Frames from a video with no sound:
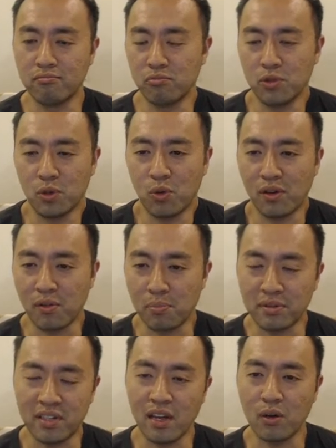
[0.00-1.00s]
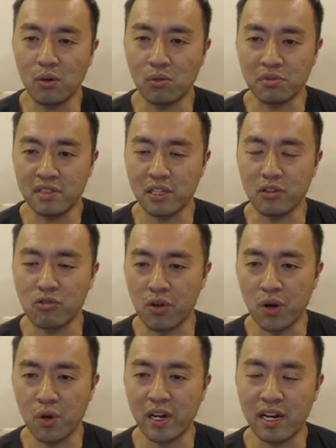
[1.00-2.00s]
you know, whatever, potatoes that you
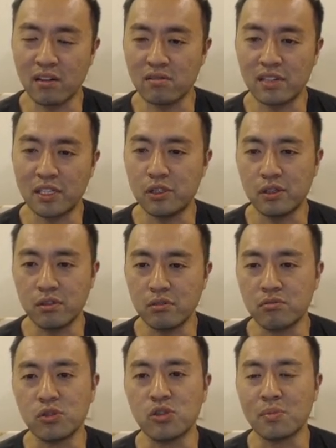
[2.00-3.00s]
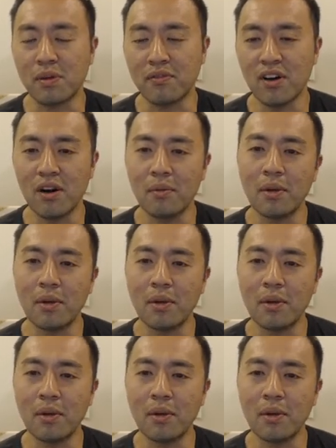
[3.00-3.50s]
grow, and I'll let you use my farm.